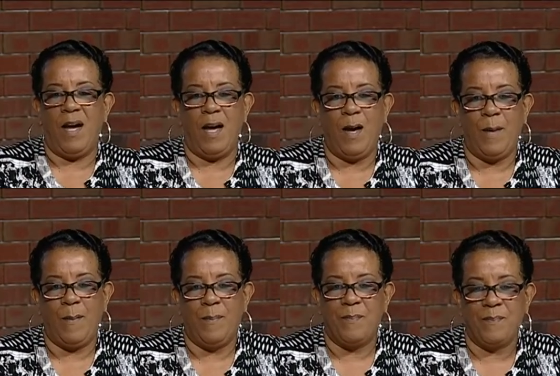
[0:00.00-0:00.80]

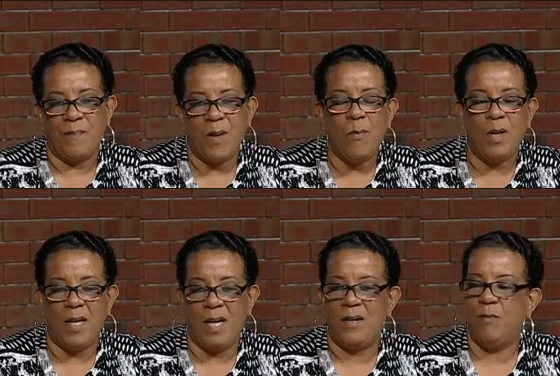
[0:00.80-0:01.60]
um,
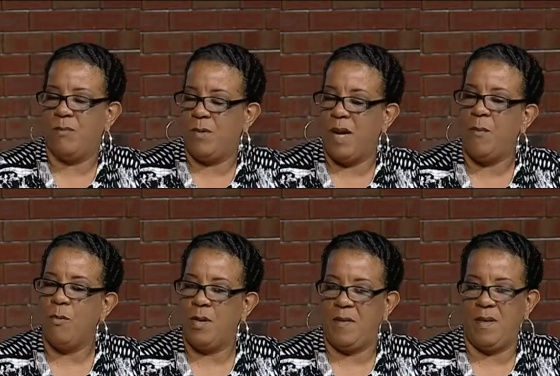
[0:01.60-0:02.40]
Willette, what I
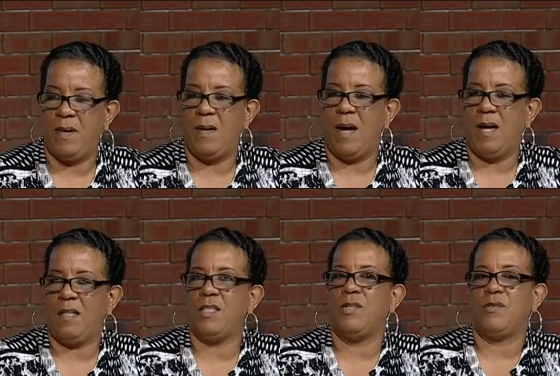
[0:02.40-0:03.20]
want the, our
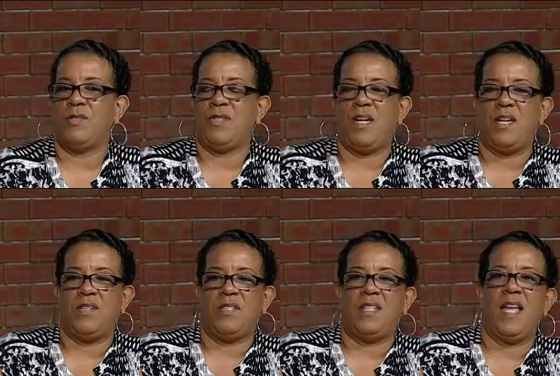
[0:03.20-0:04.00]
listeners to
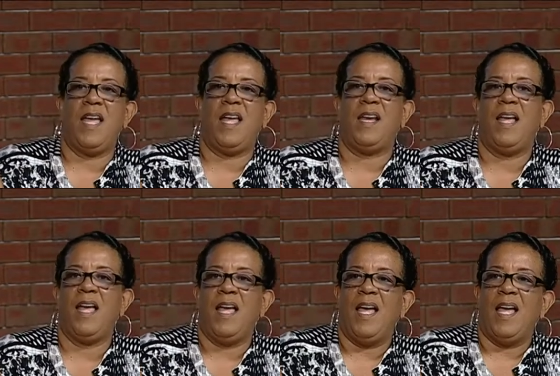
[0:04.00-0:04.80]
understand
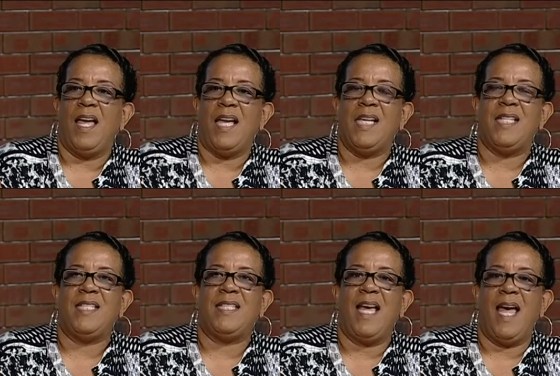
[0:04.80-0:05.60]

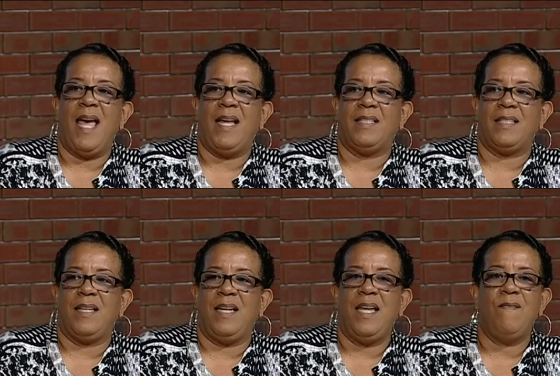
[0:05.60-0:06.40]
is that
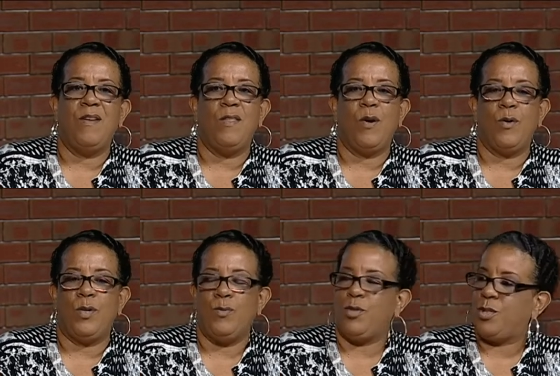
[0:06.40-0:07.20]
even though
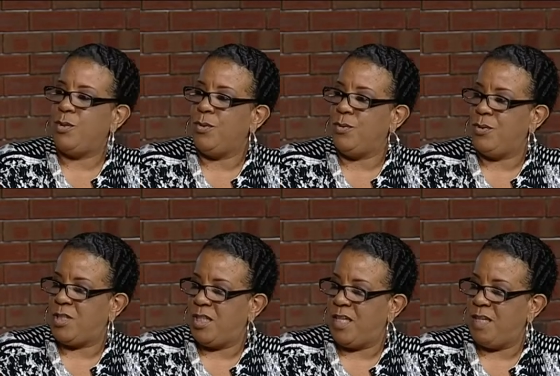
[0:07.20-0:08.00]
you choose
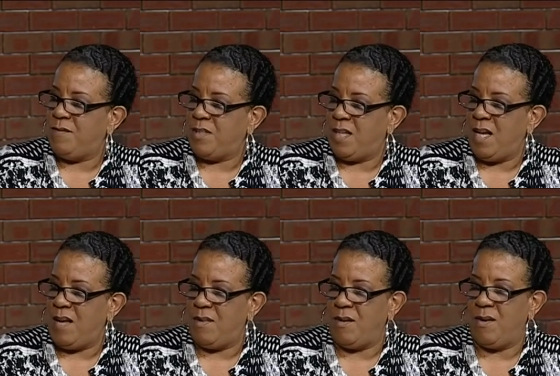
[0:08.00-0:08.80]
to live
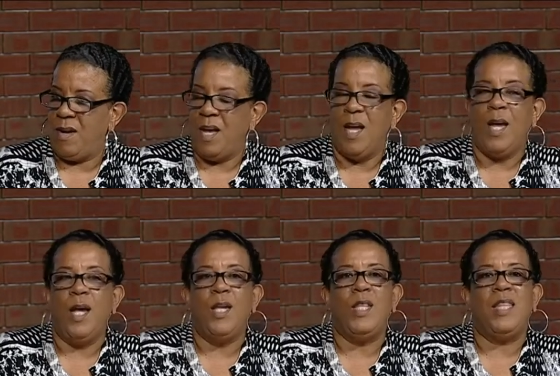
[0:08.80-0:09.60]
together, mm -hmm.
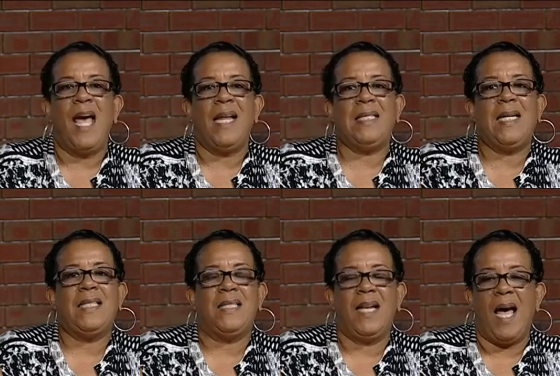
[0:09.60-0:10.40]
that
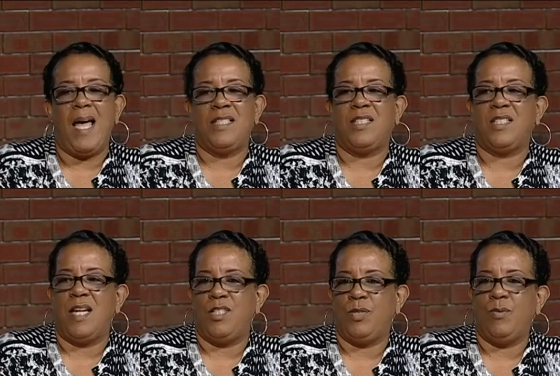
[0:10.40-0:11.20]
does not
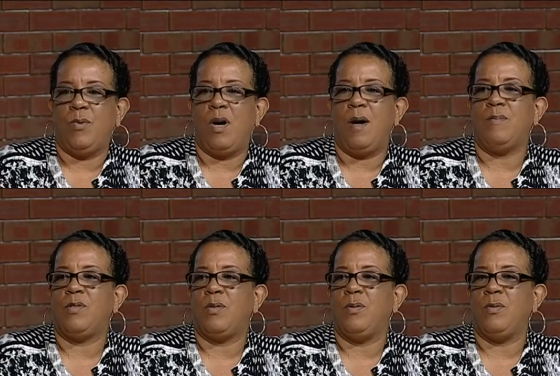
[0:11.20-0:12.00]
set you up
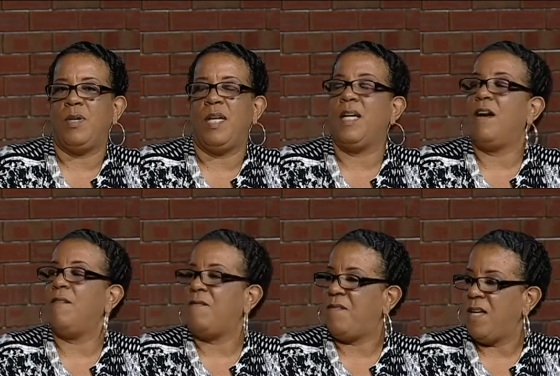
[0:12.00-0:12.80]
to get a
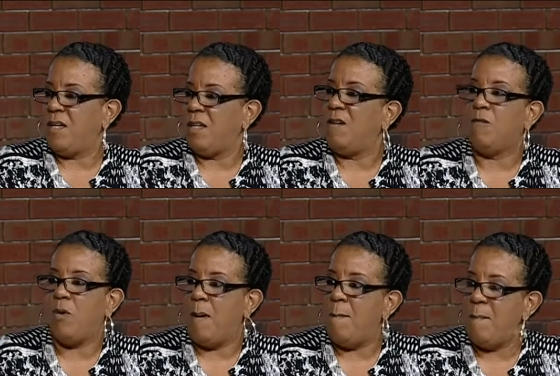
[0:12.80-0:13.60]
feel of
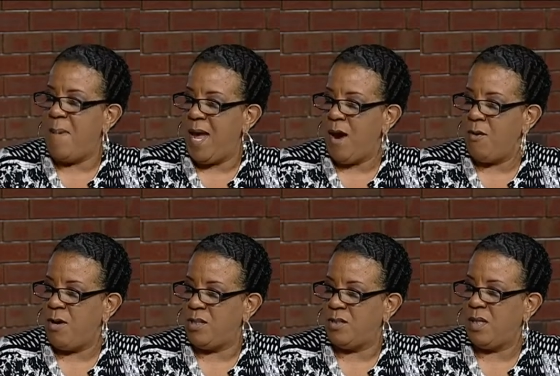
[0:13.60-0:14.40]
what
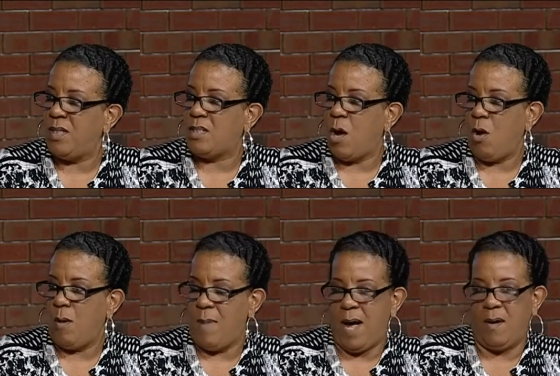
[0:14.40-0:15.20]
marriage is all
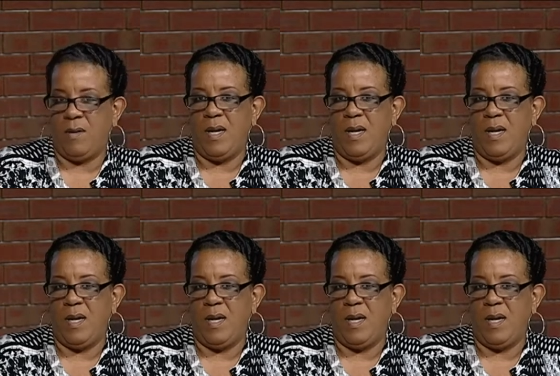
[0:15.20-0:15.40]
about.